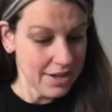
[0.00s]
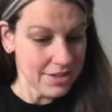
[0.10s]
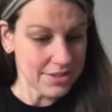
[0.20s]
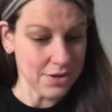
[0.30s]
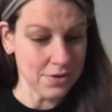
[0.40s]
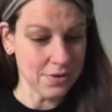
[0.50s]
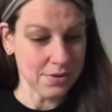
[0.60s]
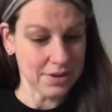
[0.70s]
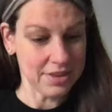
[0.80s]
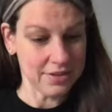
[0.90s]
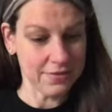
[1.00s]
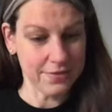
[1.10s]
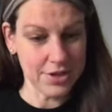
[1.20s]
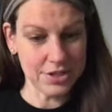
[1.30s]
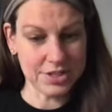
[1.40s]
So the
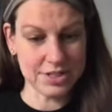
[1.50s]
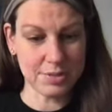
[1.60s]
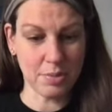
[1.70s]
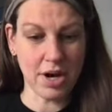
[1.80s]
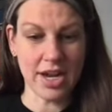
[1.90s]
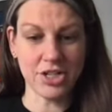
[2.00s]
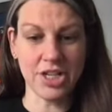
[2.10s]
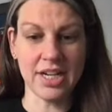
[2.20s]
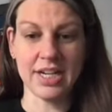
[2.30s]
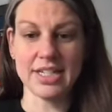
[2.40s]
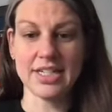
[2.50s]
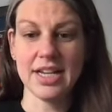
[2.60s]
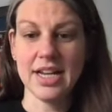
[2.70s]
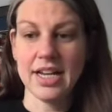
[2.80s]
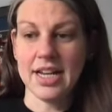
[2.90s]
first project
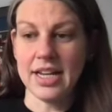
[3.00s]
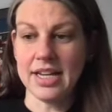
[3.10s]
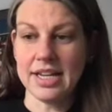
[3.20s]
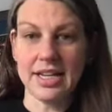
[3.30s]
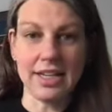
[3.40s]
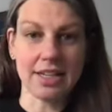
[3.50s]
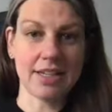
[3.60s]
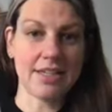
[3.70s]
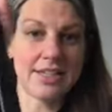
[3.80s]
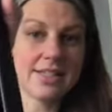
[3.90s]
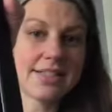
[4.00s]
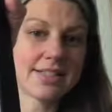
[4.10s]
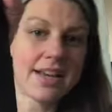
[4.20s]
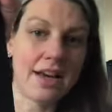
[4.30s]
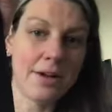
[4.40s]
is
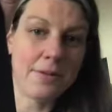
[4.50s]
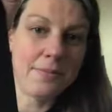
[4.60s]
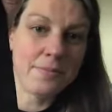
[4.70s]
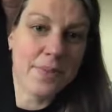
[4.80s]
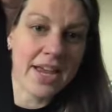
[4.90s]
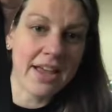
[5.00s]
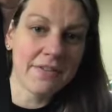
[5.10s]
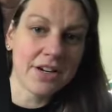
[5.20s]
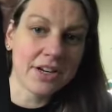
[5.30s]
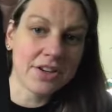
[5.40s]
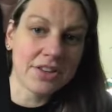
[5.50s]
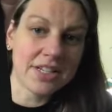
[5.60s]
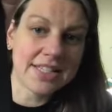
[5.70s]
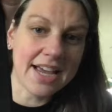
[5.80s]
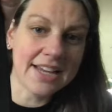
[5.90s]
by Heaven and Earth
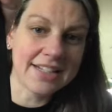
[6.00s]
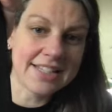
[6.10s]
Designs.